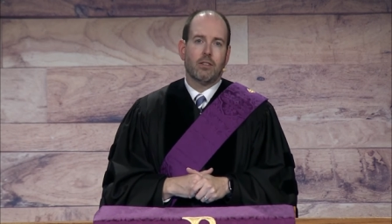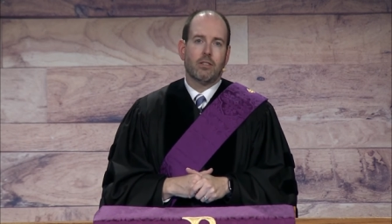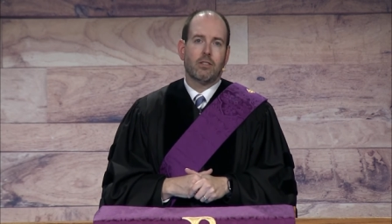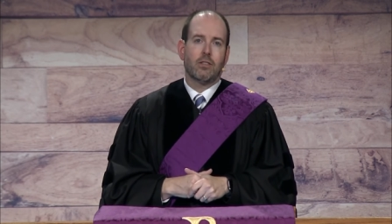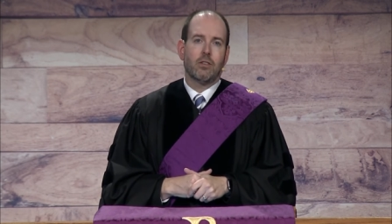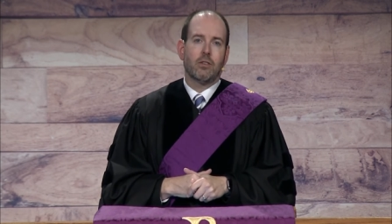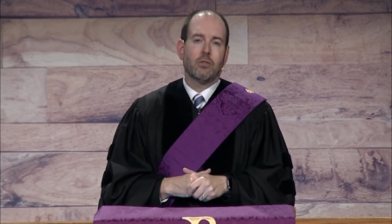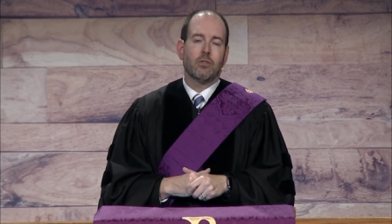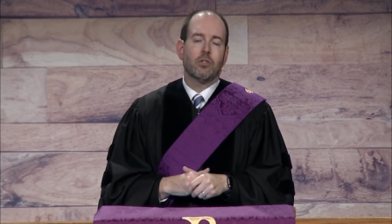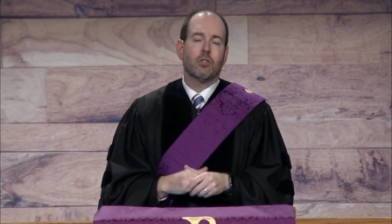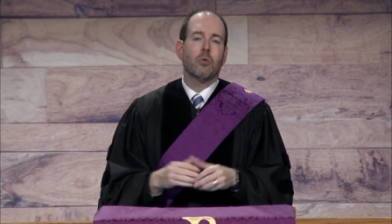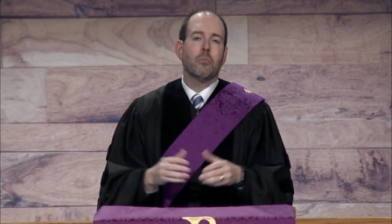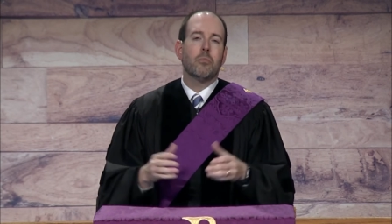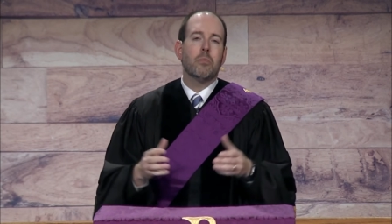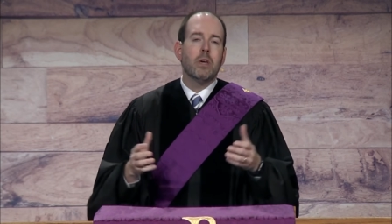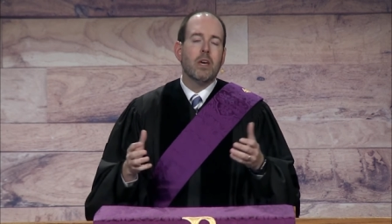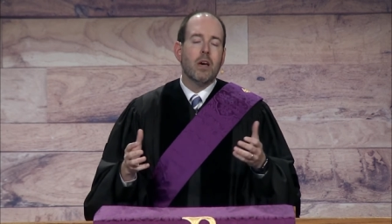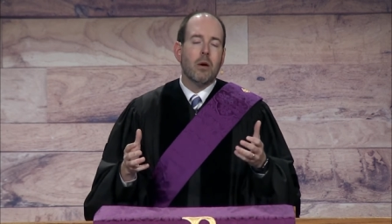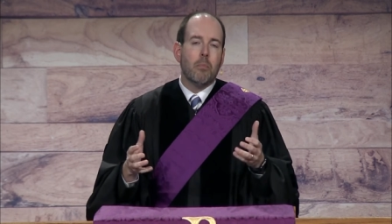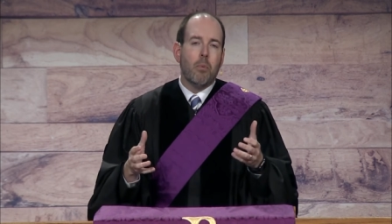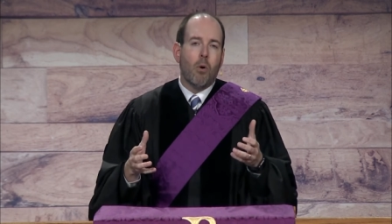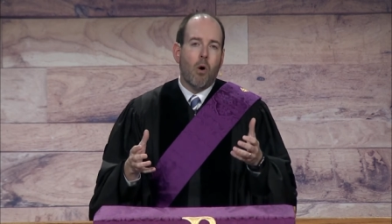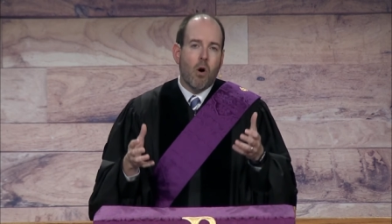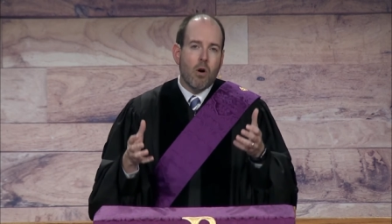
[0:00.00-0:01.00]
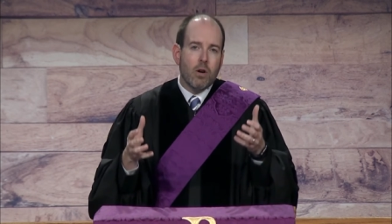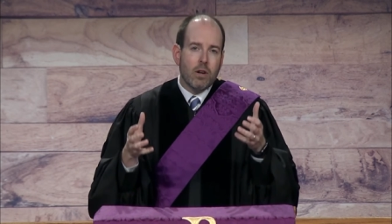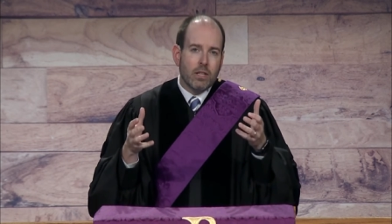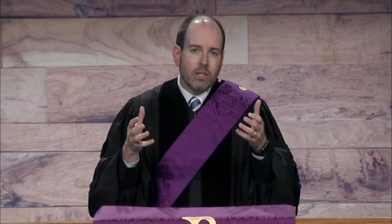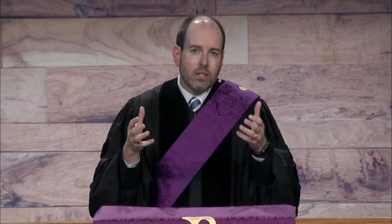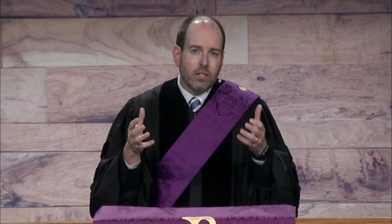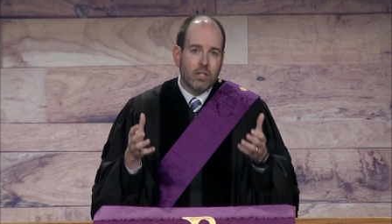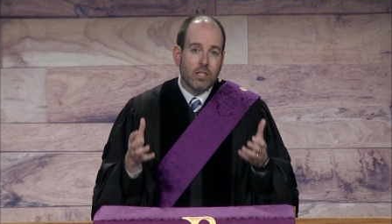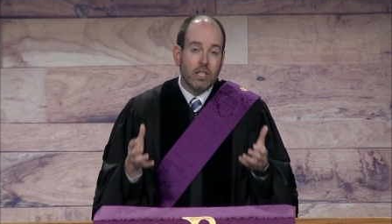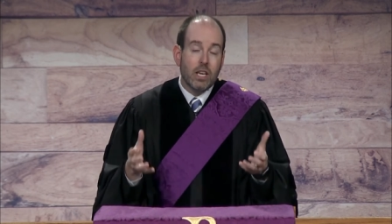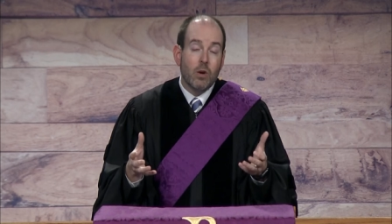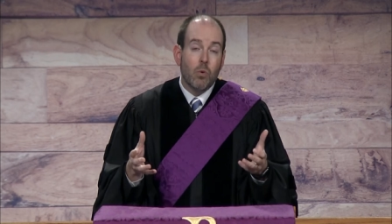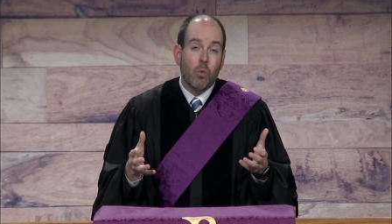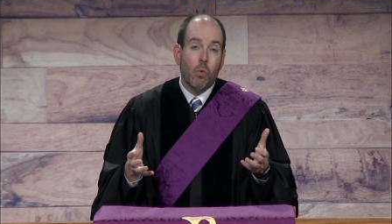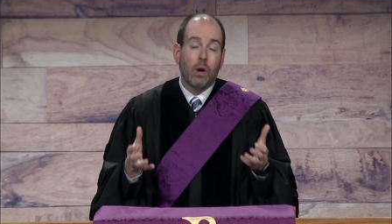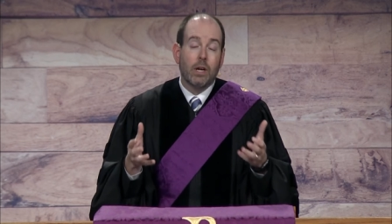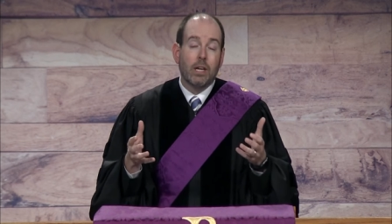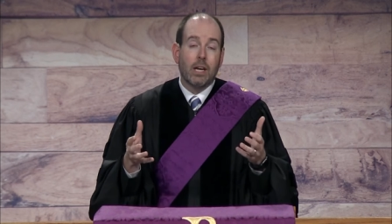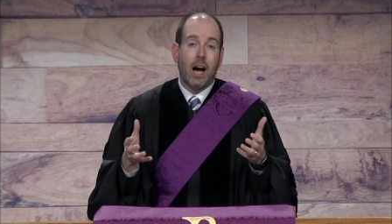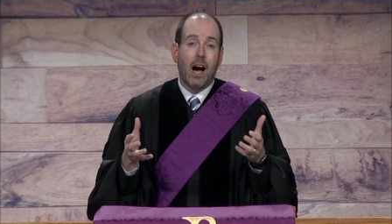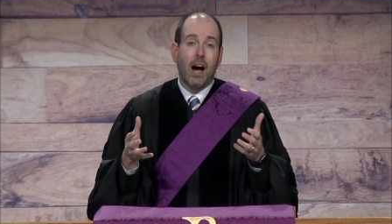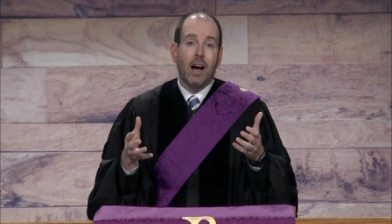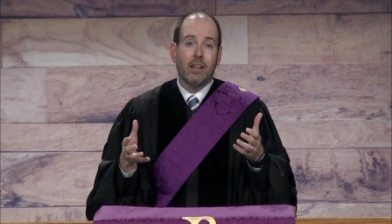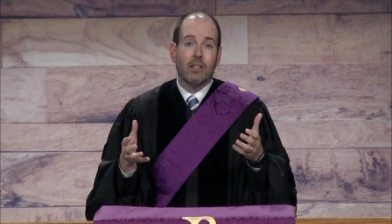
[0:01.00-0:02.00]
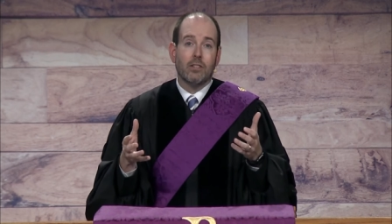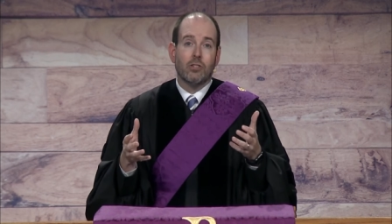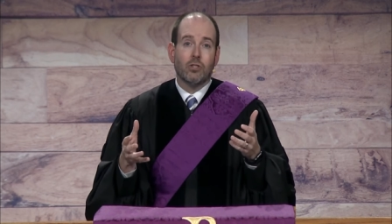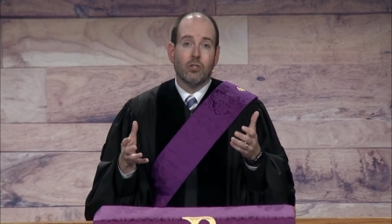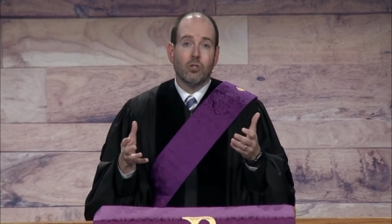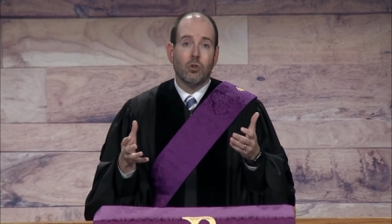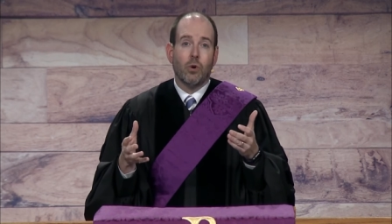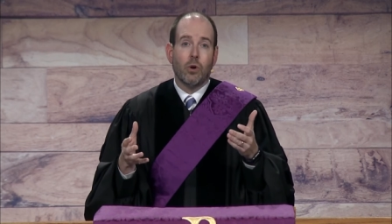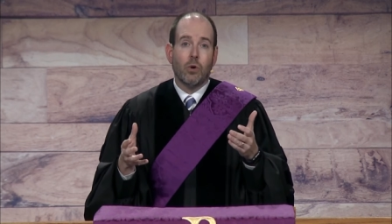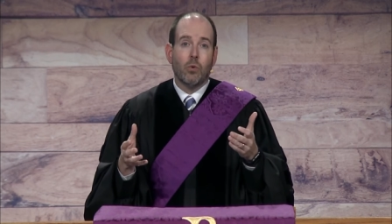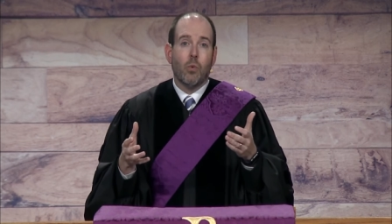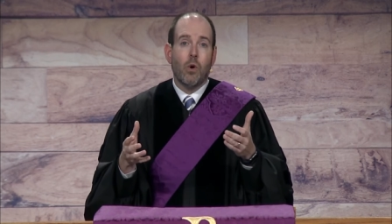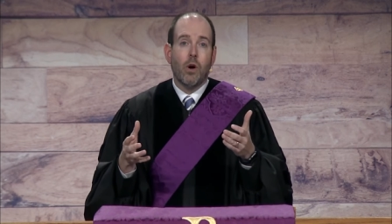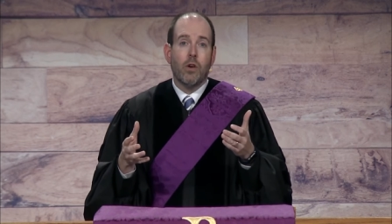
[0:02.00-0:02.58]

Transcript: to, to be a part and see what God is doing,